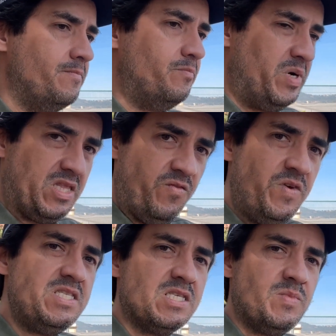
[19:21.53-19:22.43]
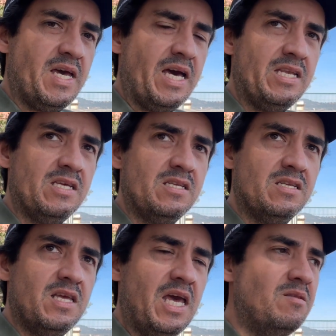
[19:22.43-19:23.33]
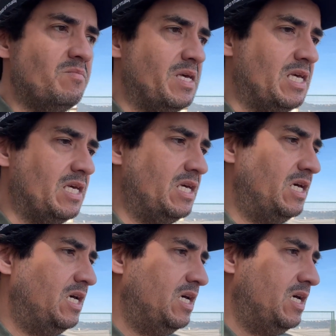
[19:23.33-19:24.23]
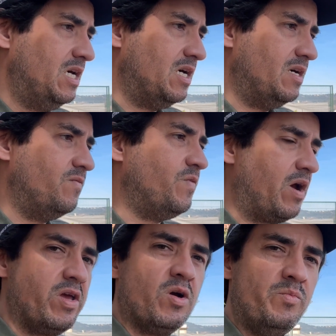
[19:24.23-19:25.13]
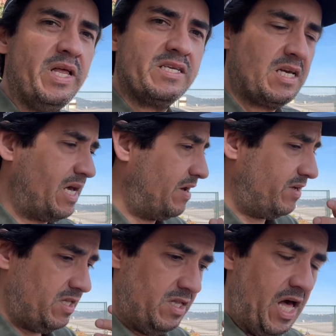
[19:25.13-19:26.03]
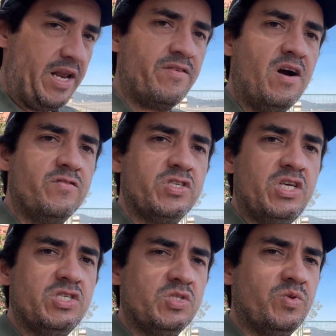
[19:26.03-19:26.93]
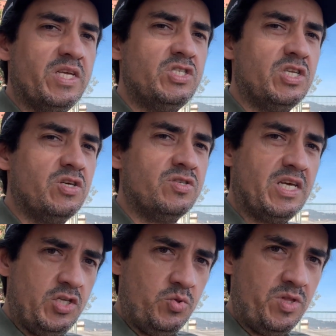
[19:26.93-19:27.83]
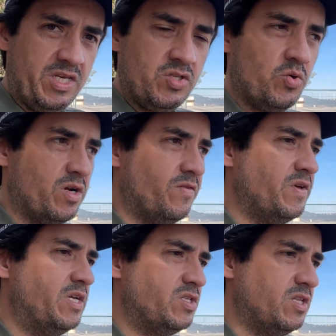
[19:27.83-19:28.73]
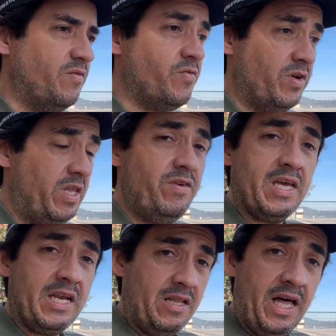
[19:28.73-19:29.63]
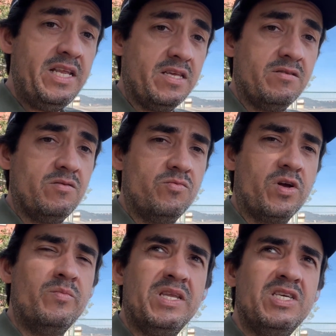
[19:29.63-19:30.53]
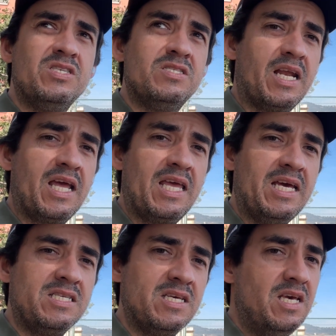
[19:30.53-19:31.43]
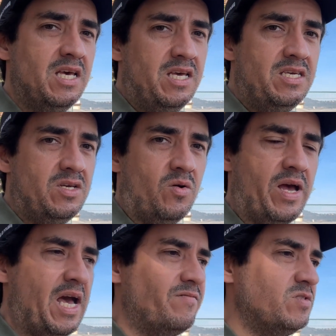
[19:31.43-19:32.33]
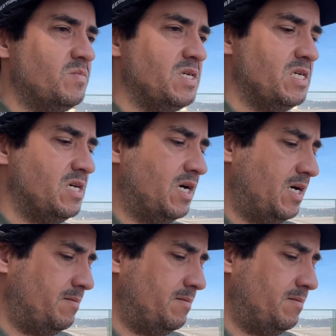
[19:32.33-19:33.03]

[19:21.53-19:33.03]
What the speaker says: but the physics behind it can be very complex. I have a lot of conversations with engineers that do this sort of stuff for a living, and a lot of the recommendations that I get, you know, I have to be